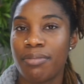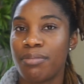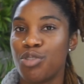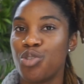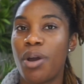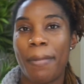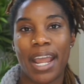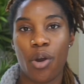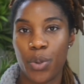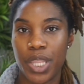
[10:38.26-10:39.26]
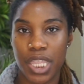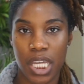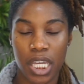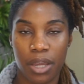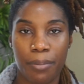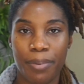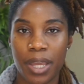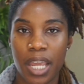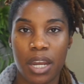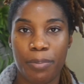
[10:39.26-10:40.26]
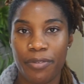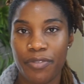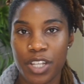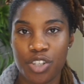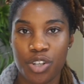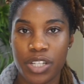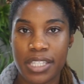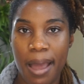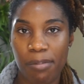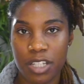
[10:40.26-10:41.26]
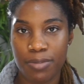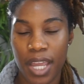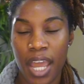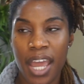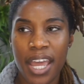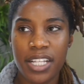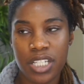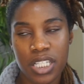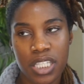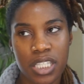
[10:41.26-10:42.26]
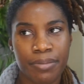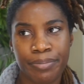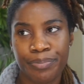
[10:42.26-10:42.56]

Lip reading: doing my own thing. But in a professional establishment, it just,